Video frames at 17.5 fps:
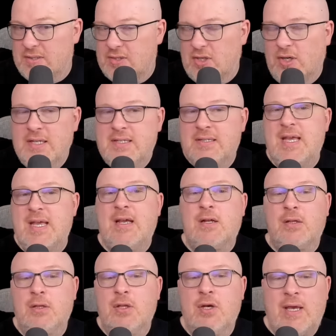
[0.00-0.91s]
So let's take
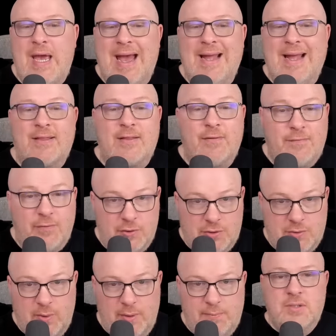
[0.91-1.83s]
a look at the
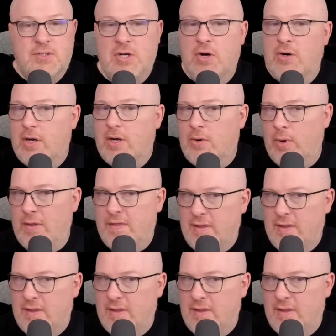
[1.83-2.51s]
first one, starting with